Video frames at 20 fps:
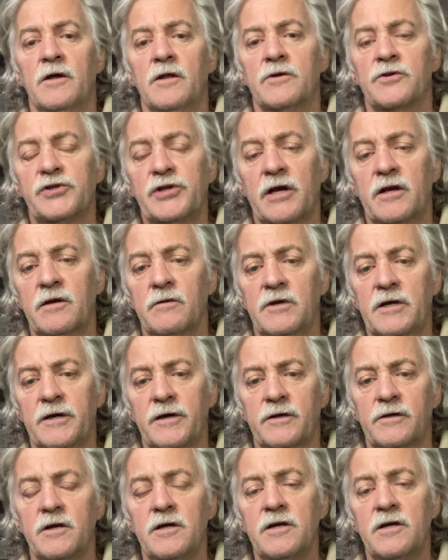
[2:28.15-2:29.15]
Second
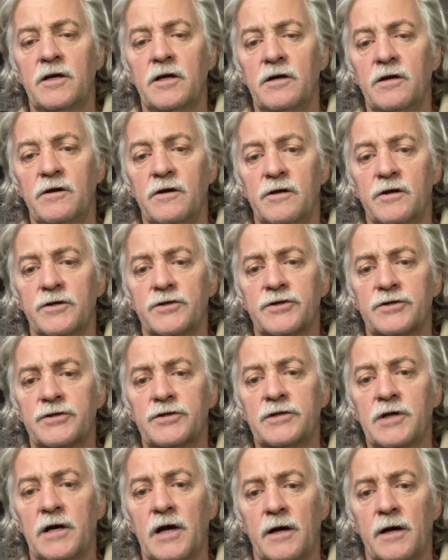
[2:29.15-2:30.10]
technique is